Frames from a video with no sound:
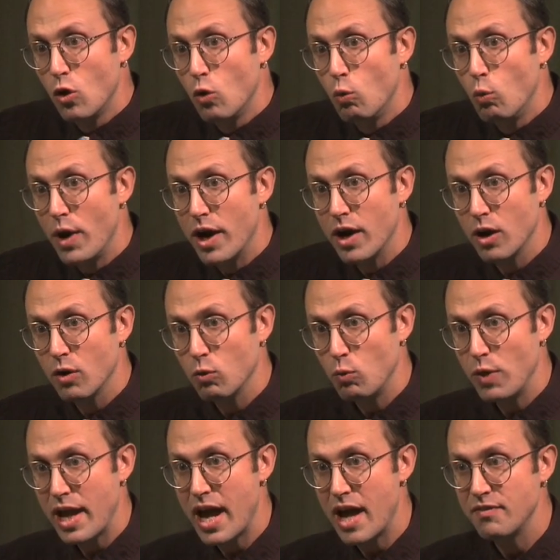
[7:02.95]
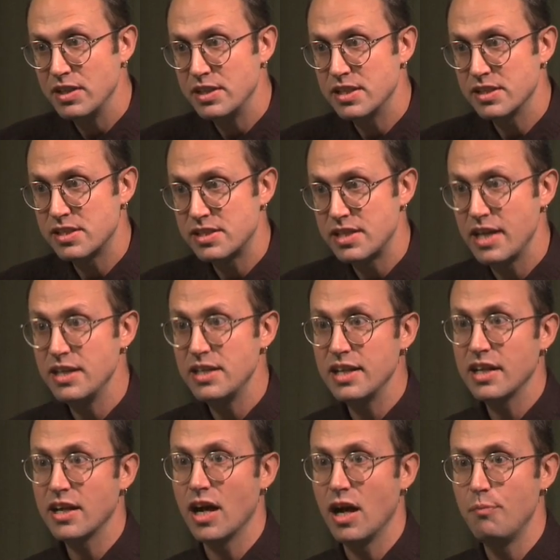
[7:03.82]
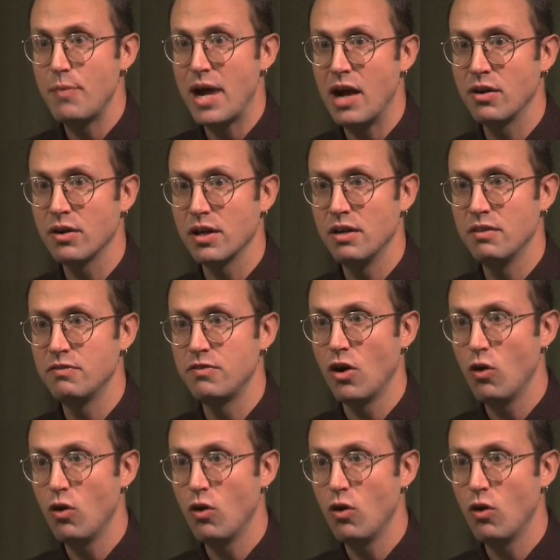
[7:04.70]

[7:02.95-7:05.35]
where we have a descending amount of